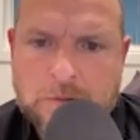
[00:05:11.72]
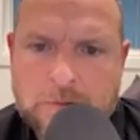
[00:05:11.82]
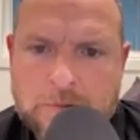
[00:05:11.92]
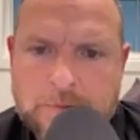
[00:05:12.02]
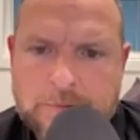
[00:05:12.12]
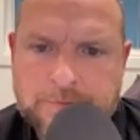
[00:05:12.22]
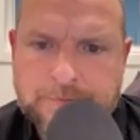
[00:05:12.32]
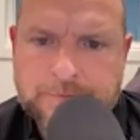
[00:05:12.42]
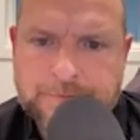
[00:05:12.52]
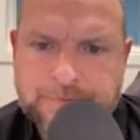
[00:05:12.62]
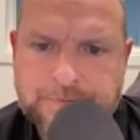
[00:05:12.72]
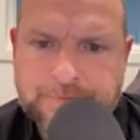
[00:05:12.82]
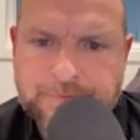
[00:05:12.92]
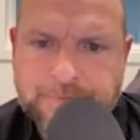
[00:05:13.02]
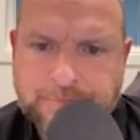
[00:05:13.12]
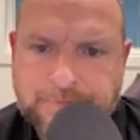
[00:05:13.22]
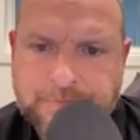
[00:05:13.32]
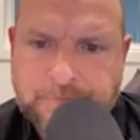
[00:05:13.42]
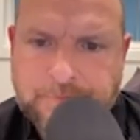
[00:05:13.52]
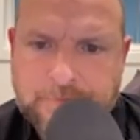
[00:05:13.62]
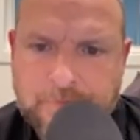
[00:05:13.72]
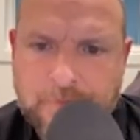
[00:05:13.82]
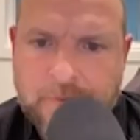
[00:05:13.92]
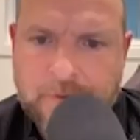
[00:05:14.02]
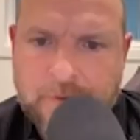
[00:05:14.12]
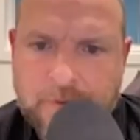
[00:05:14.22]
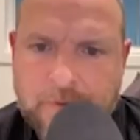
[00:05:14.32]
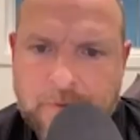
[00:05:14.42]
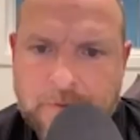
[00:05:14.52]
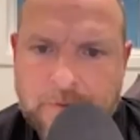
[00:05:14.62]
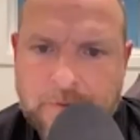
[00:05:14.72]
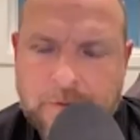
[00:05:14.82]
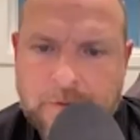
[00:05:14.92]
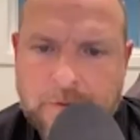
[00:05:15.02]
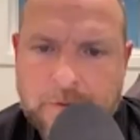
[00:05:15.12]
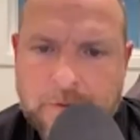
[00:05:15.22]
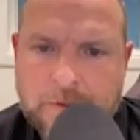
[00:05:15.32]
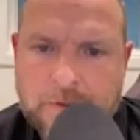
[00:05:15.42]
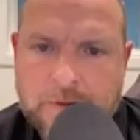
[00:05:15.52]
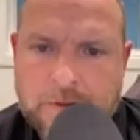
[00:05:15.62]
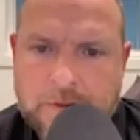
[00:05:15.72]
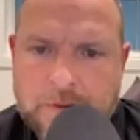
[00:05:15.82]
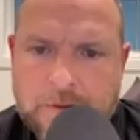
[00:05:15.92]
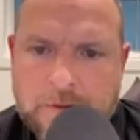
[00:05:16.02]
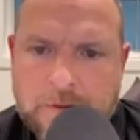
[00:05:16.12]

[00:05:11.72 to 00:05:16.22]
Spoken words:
(silent)